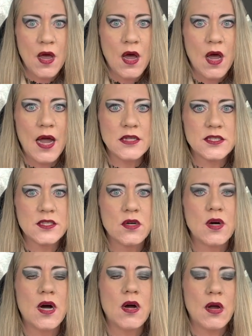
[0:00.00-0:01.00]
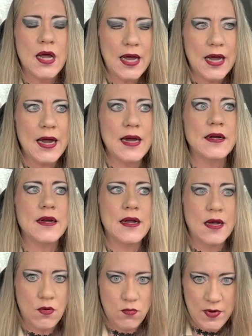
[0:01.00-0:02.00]
And so, okay,
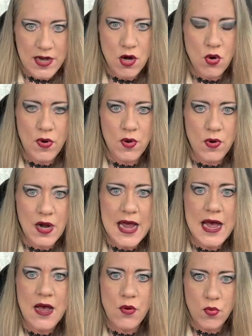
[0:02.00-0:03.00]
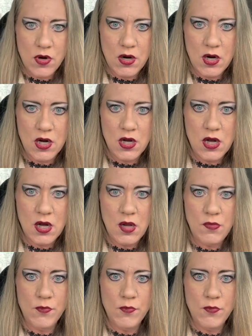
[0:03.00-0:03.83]
now we know where we're at, we're good,